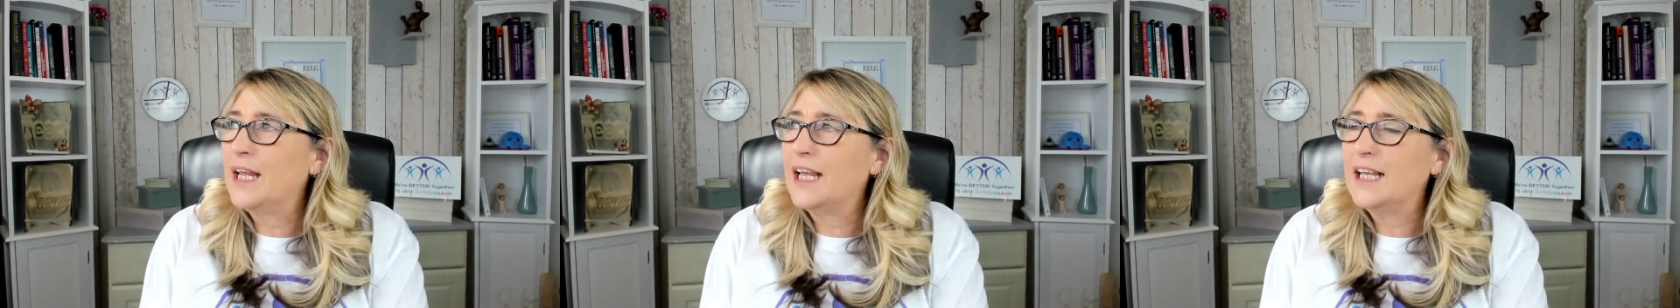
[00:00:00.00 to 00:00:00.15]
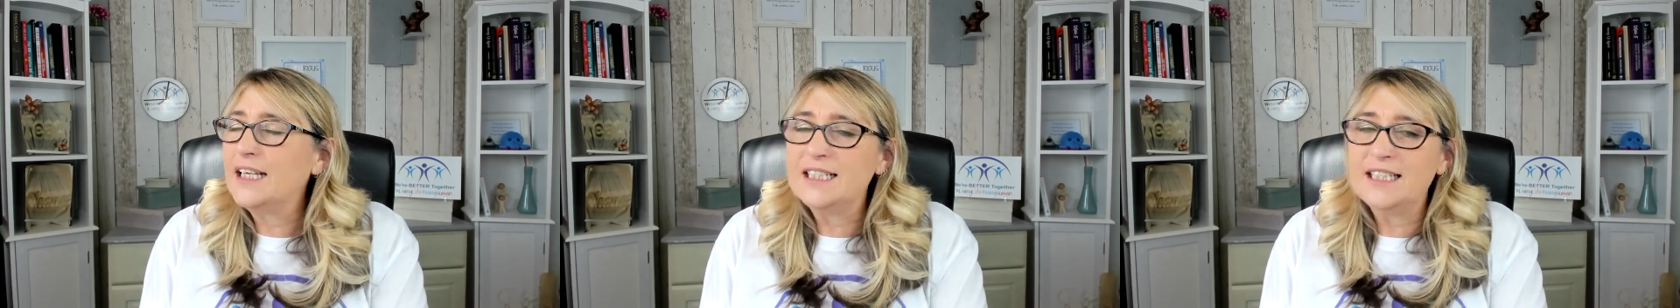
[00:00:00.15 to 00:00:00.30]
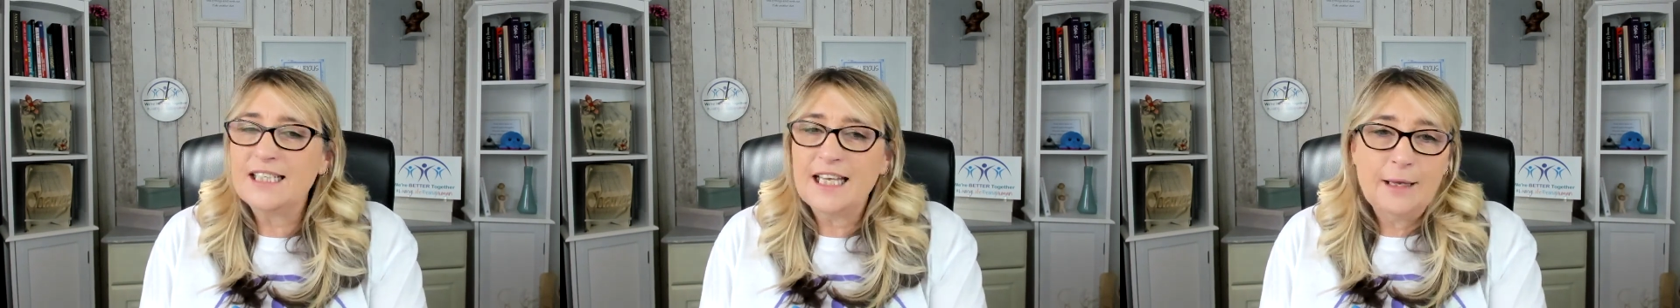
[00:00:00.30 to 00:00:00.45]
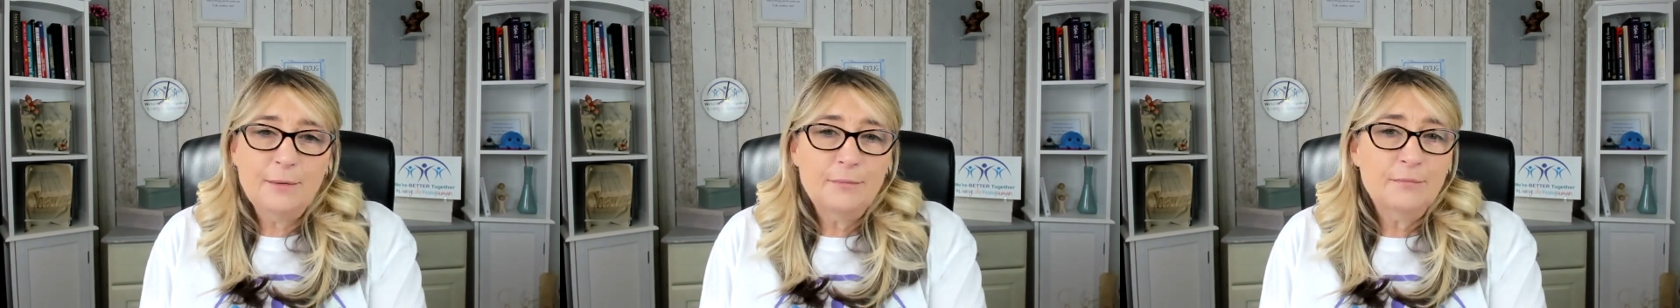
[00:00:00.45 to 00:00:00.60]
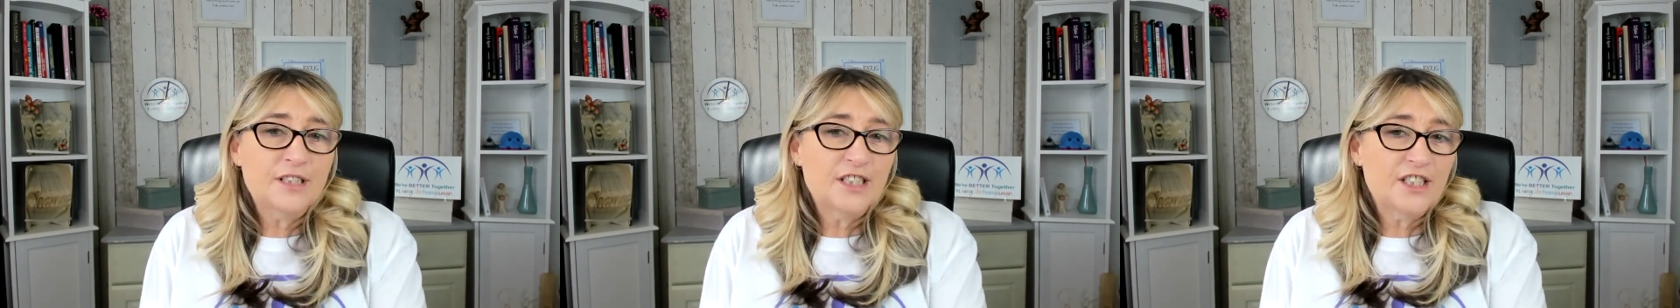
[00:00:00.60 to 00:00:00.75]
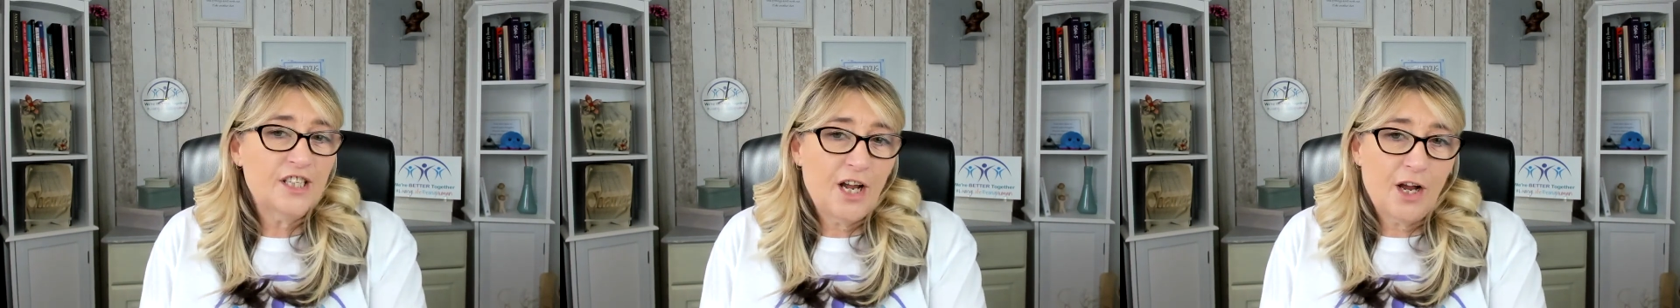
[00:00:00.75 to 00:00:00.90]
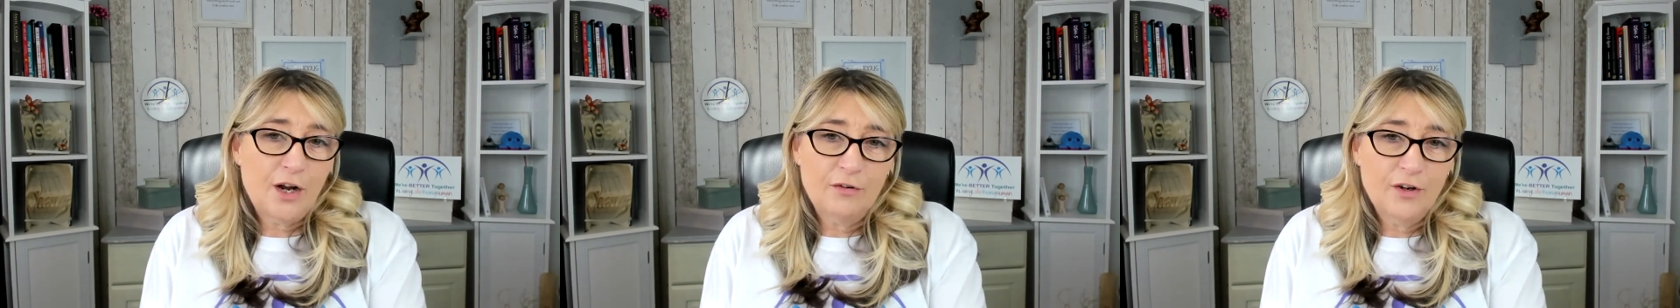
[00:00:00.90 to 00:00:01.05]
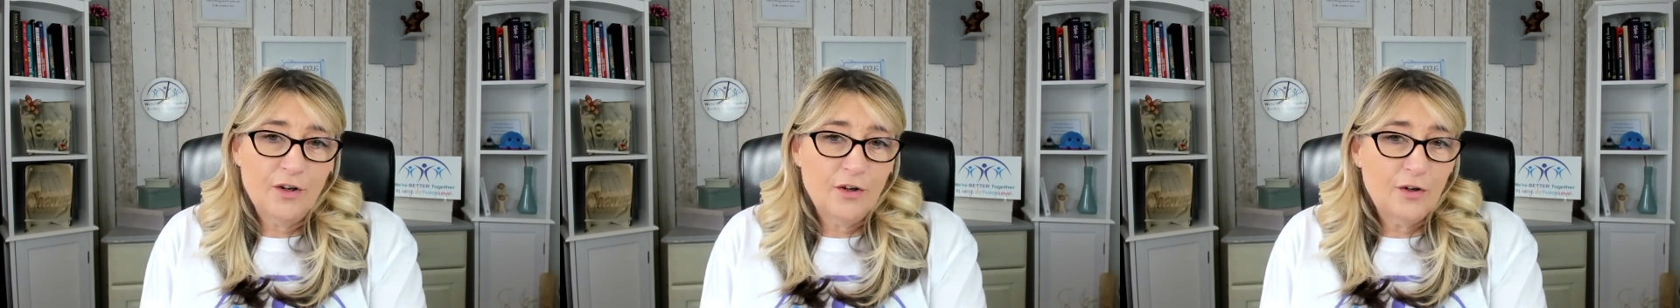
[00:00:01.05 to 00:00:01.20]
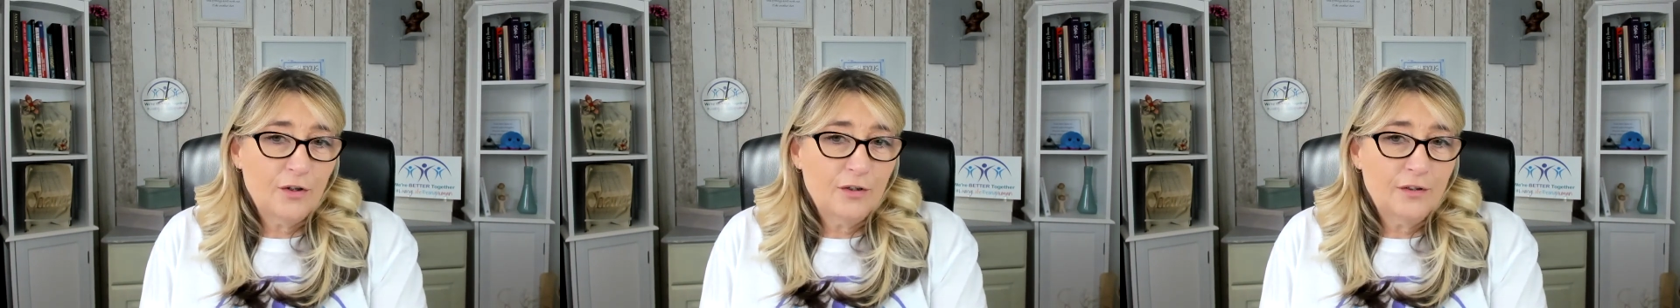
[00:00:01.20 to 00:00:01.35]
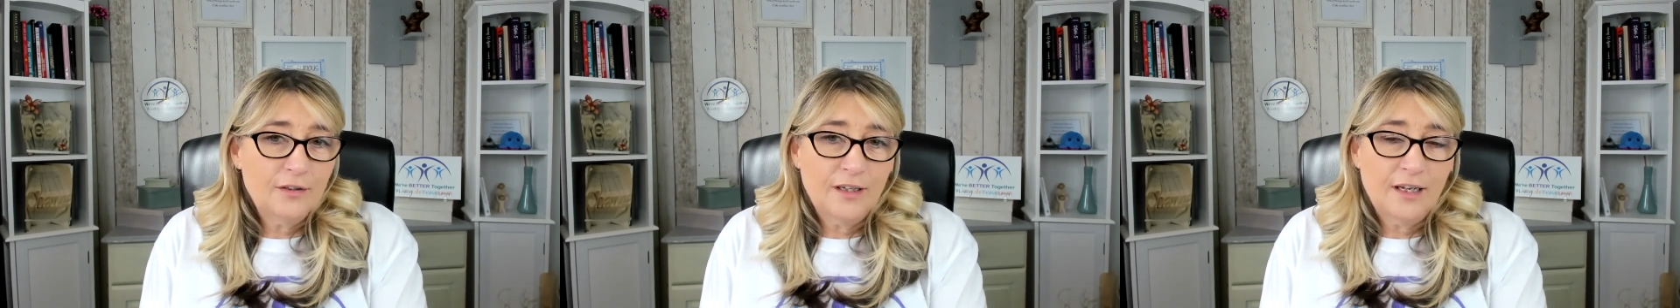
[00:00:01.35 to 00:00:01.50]
Same
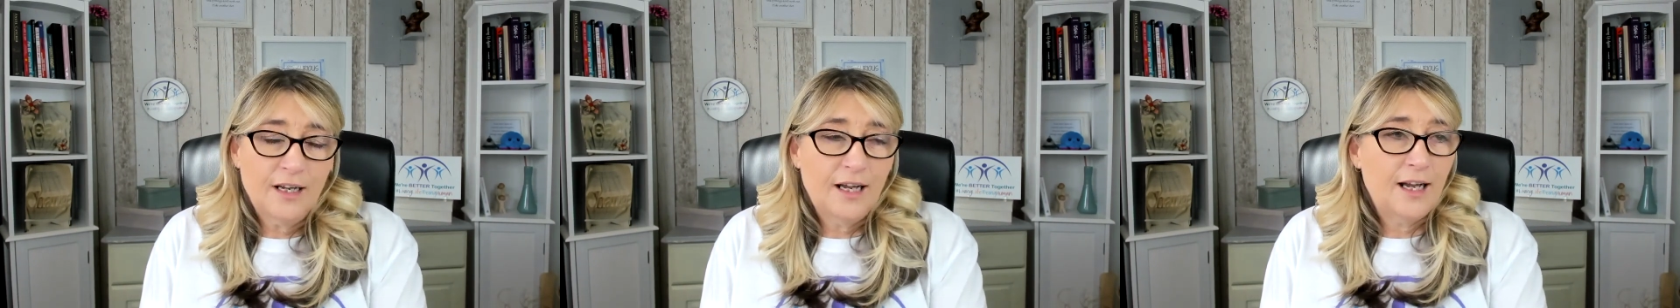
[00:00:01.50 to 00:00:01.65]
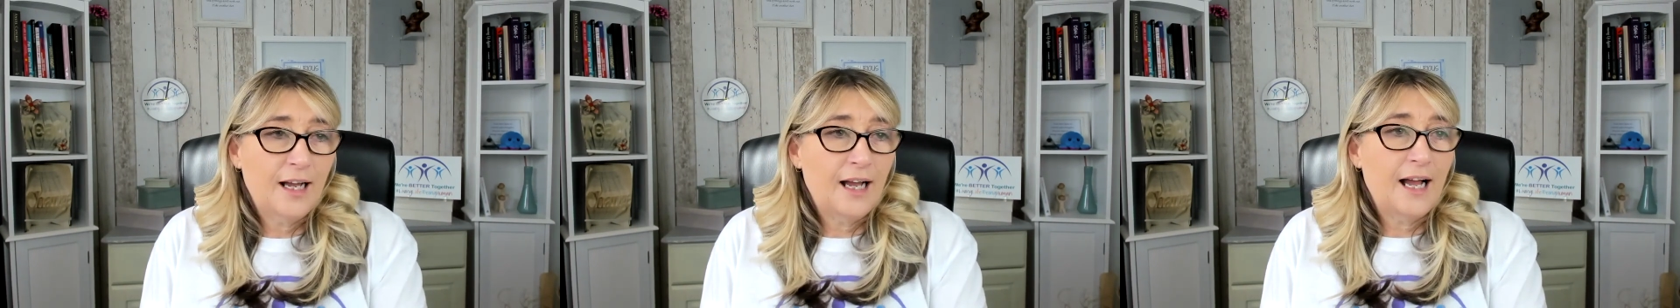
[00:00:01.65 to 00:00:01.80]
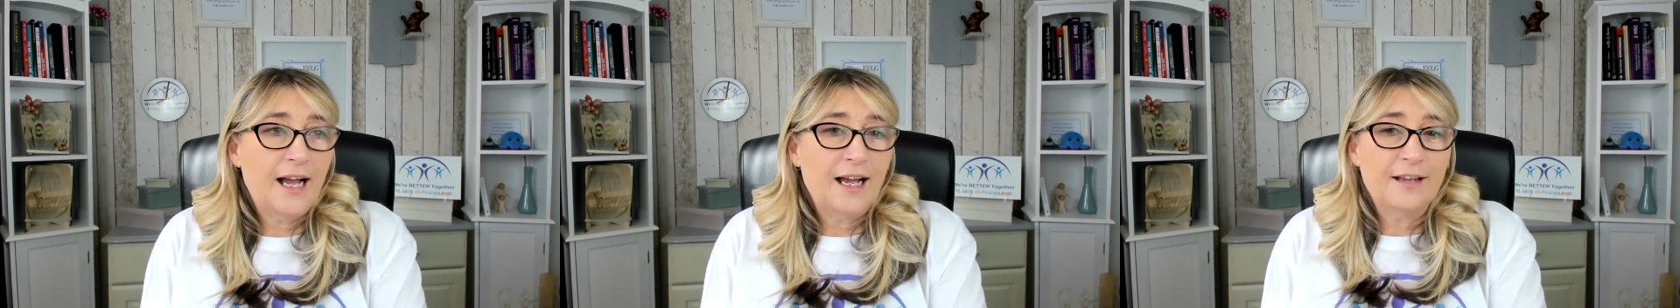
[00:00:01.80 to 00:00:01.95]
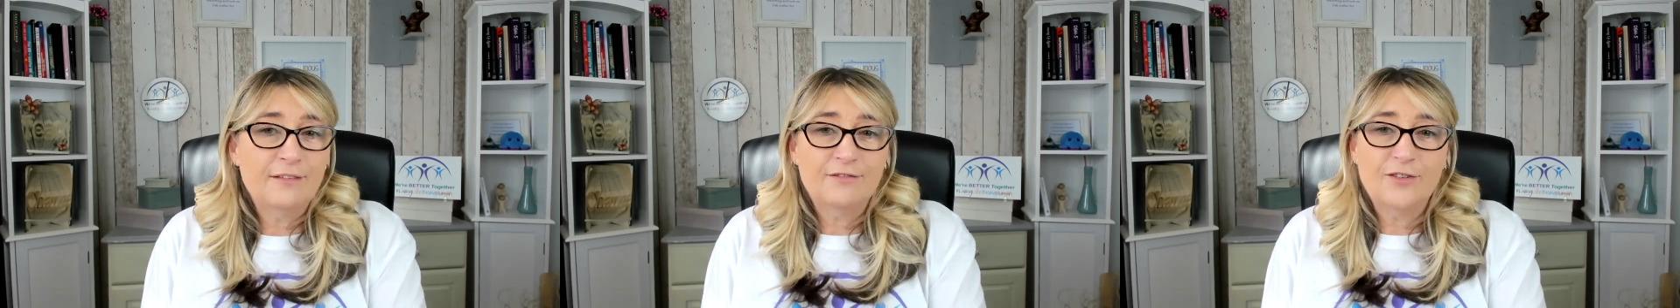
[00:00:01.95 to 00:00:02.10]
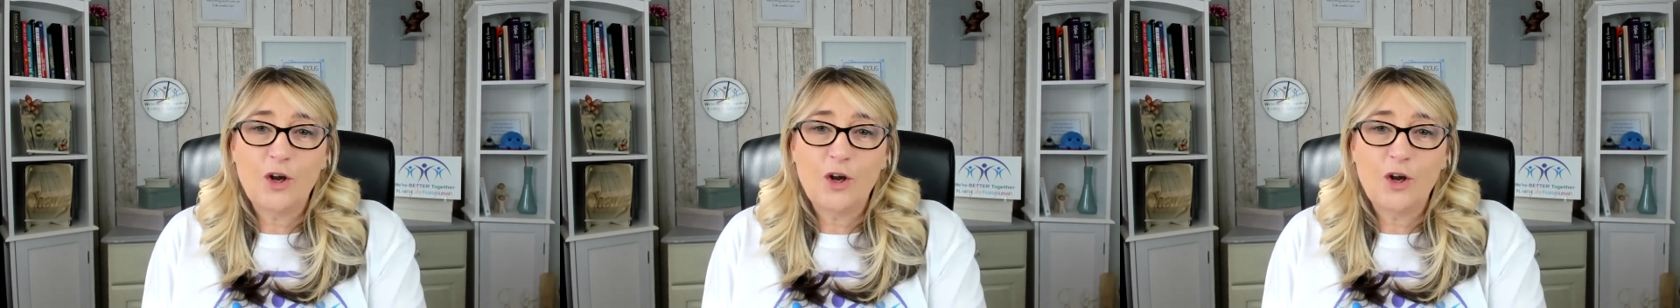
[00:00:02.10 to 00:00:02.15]
scenario, I've